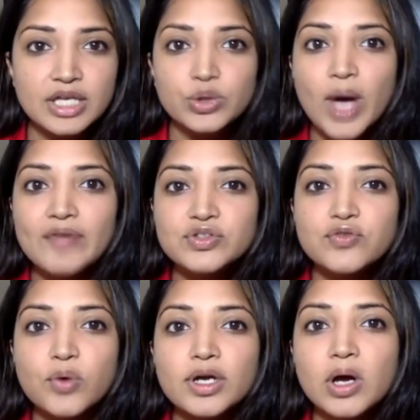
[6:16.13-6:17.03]
You have to
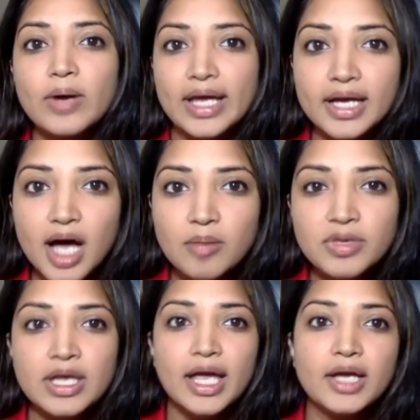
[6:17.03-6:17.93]
forego income
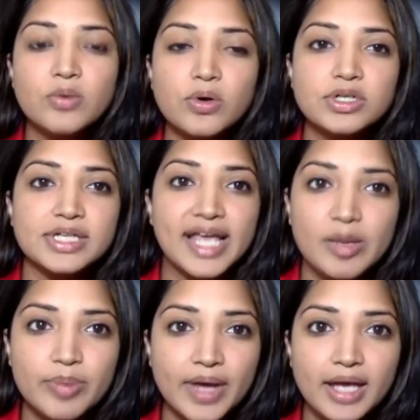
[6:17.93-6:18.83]
in order to
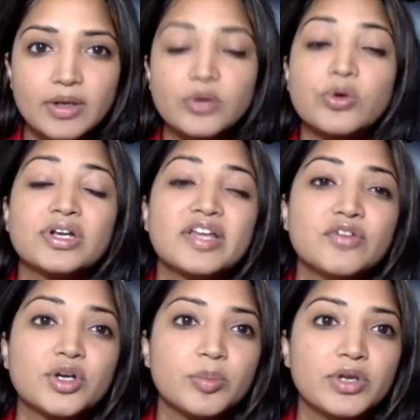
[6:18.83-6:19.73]
campaign, in order to give
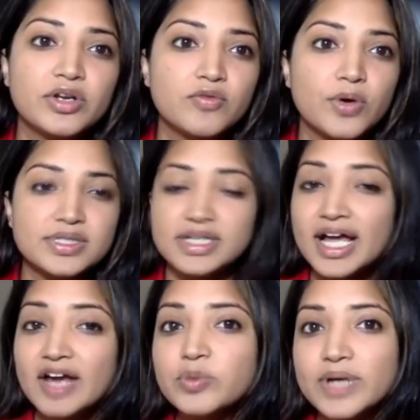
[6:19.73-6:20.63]
your community a voice, and
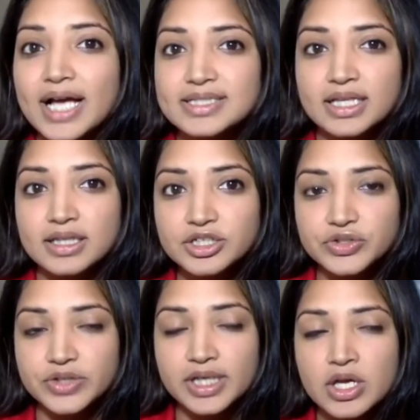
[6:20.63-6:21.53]
not everyone has that
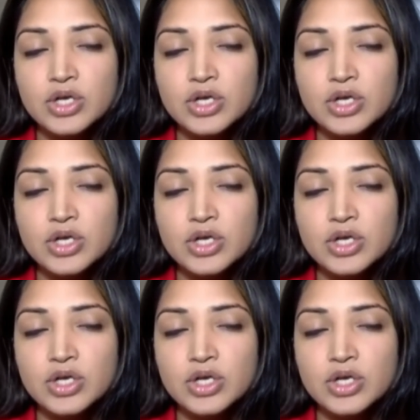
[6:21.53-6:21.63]
luxury.